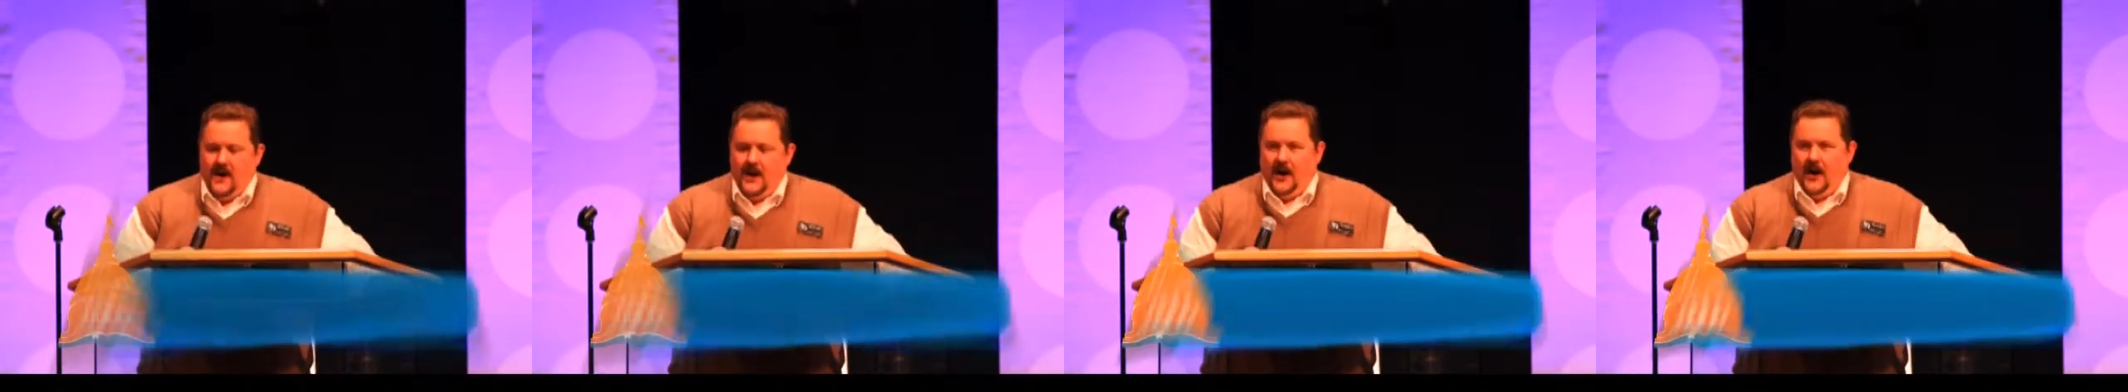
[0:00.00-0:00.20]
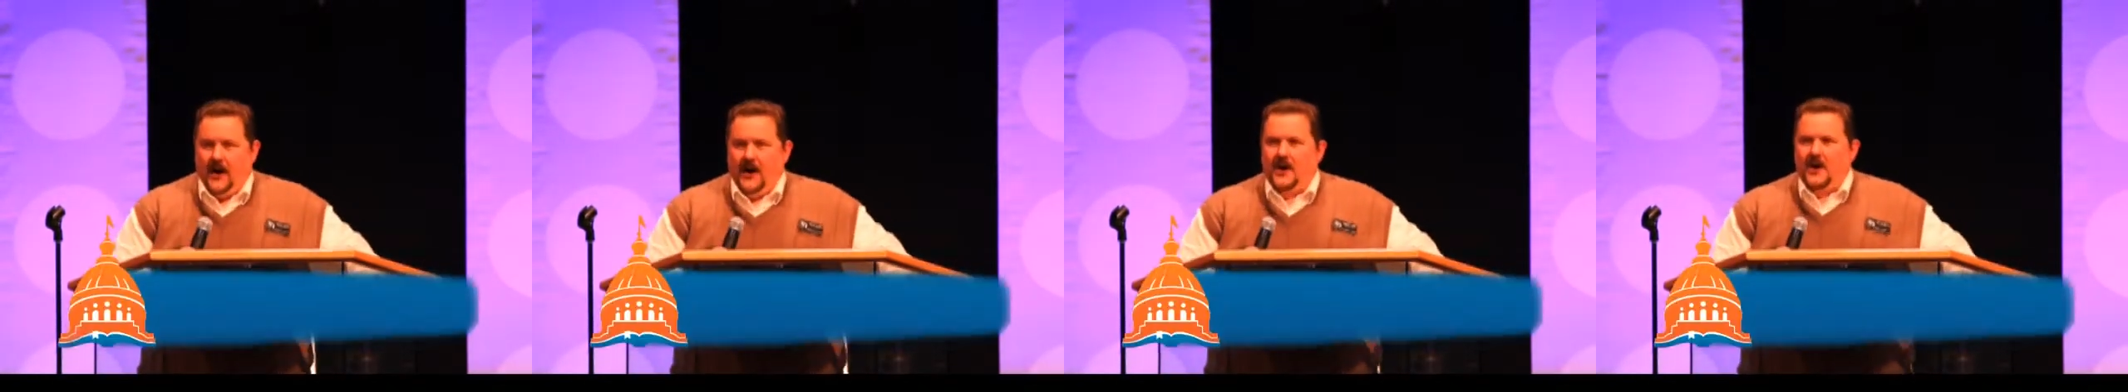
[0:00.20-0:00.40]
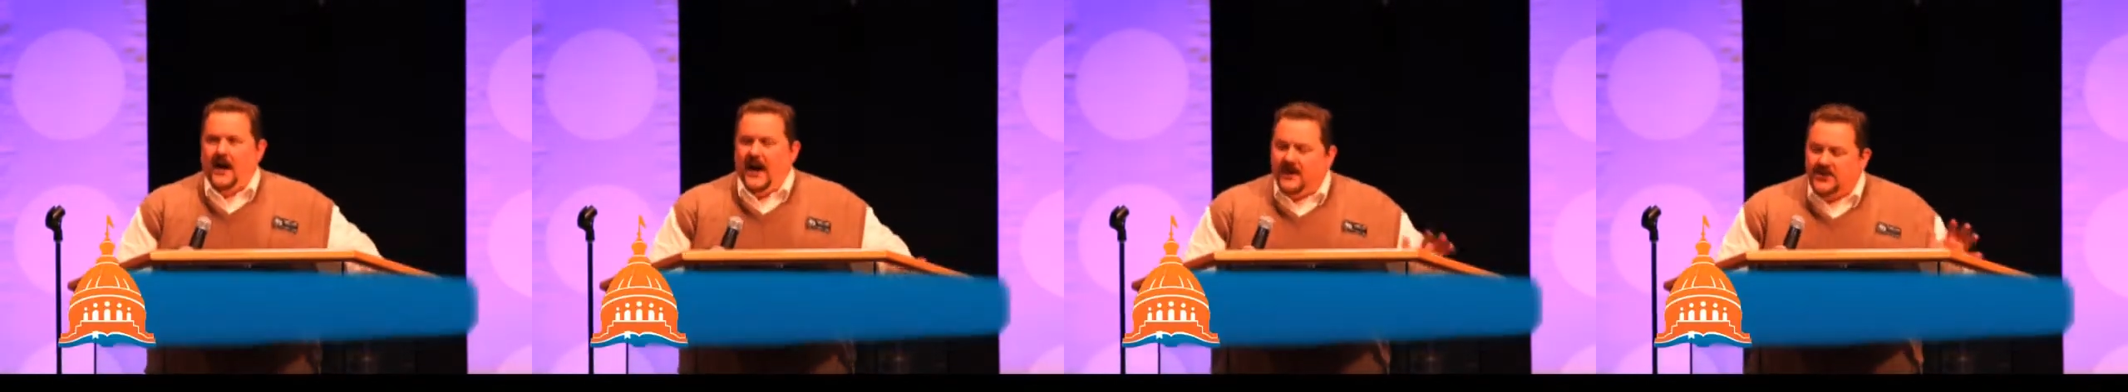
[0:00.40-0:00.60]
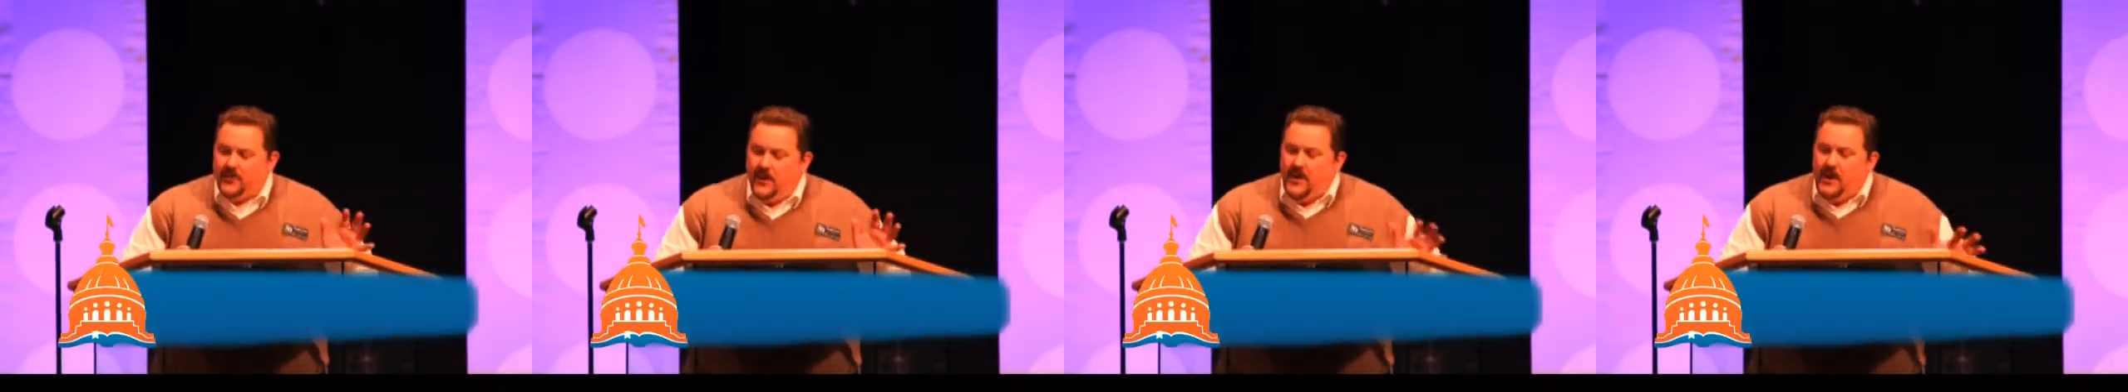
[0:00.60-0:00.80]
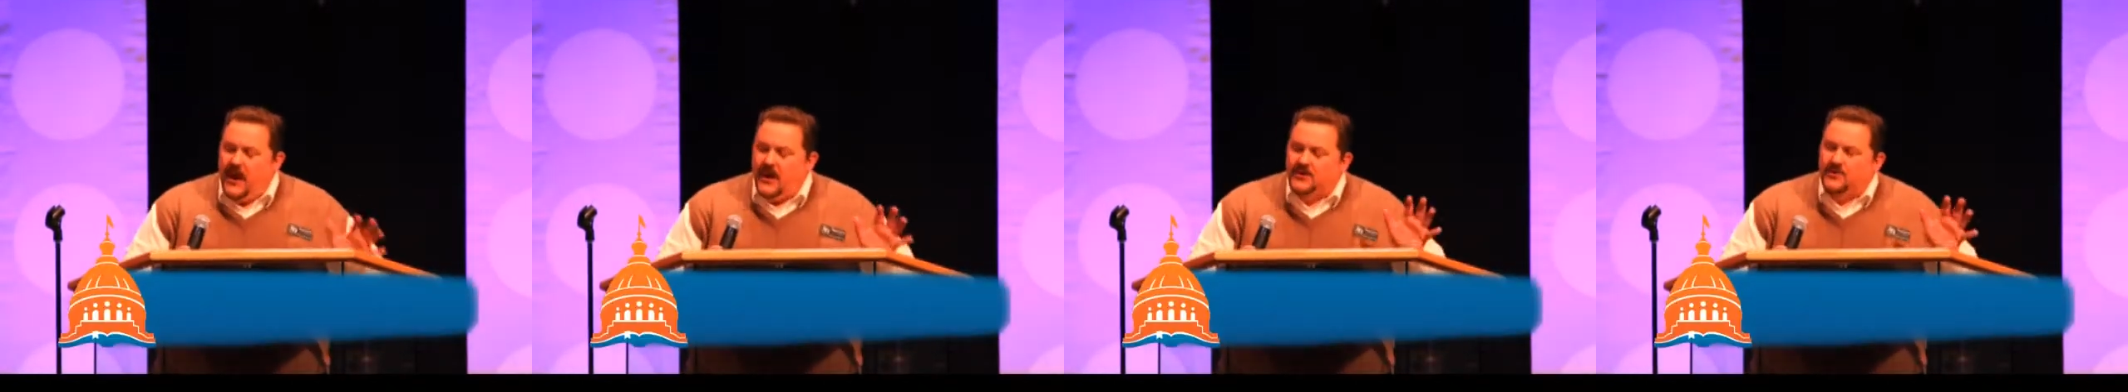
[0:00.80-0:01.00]
As
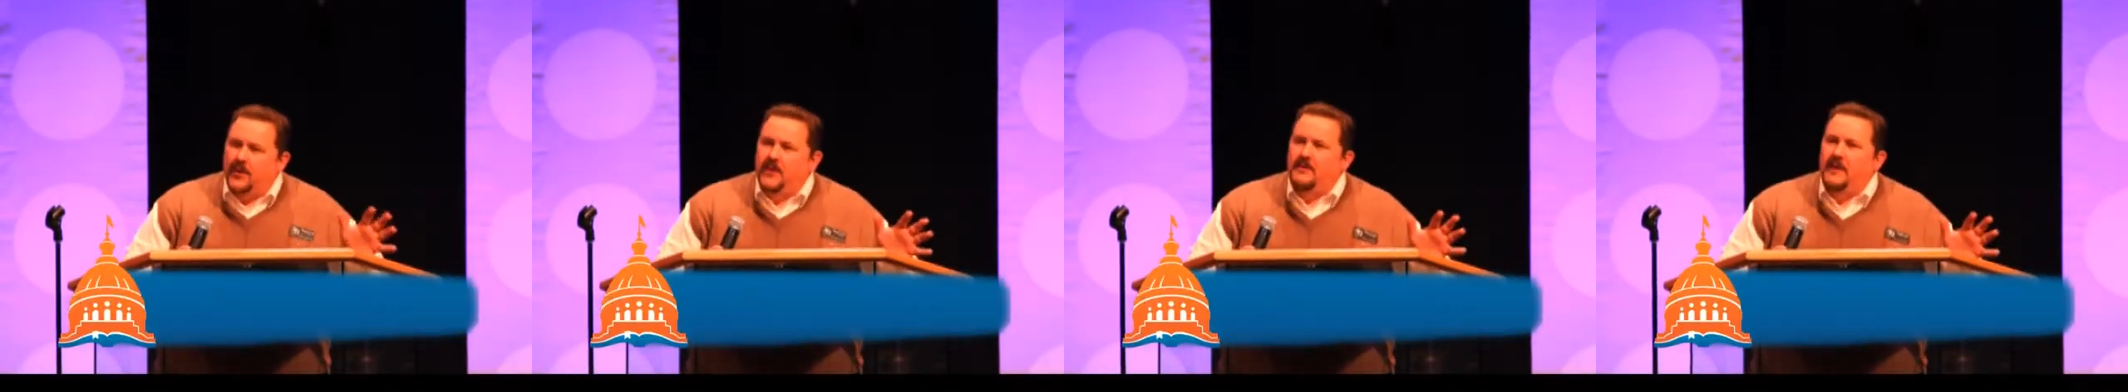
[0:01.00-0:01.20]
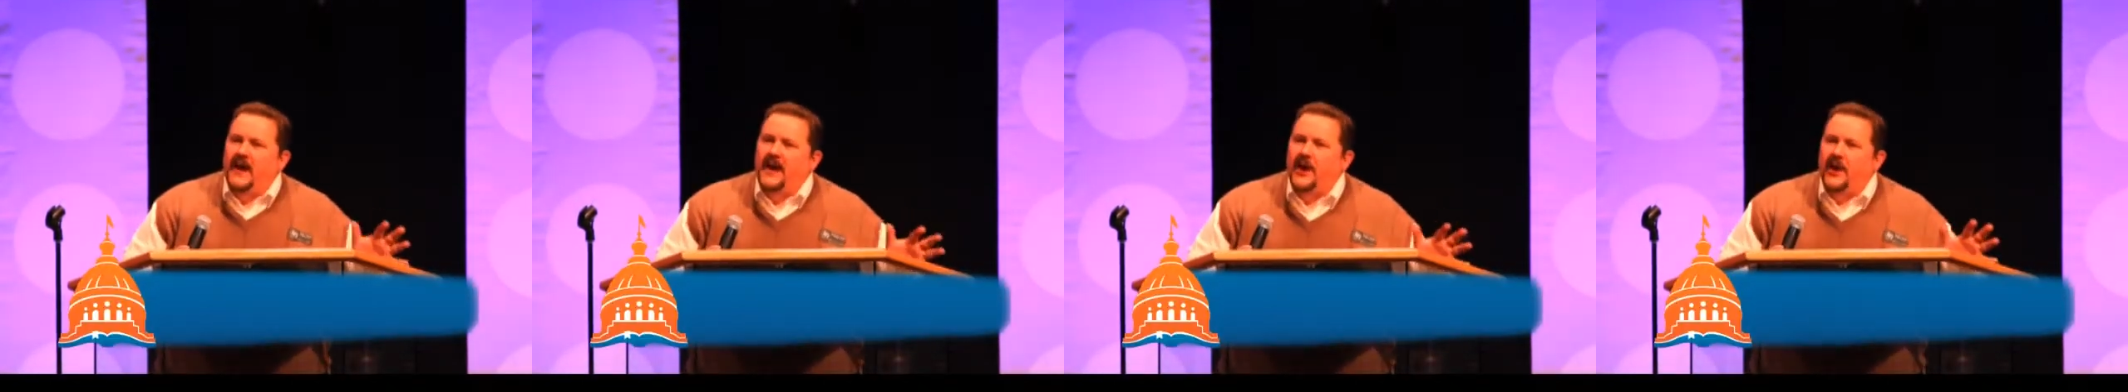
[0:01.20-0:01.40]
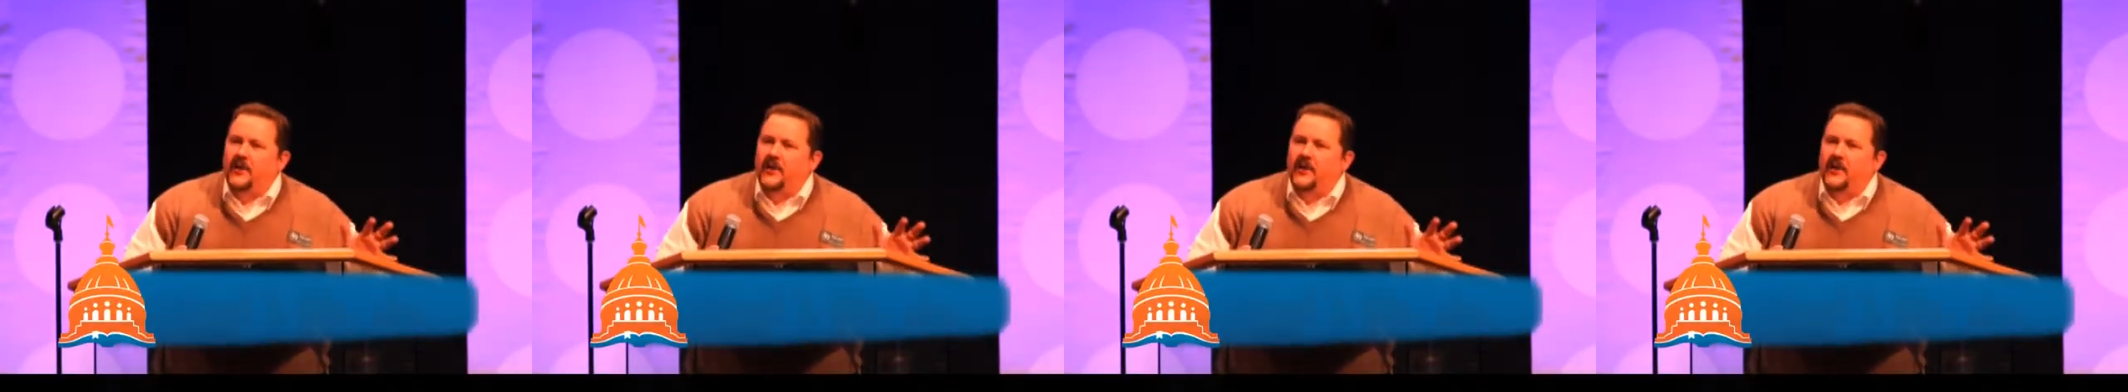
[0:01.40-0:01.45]
we meet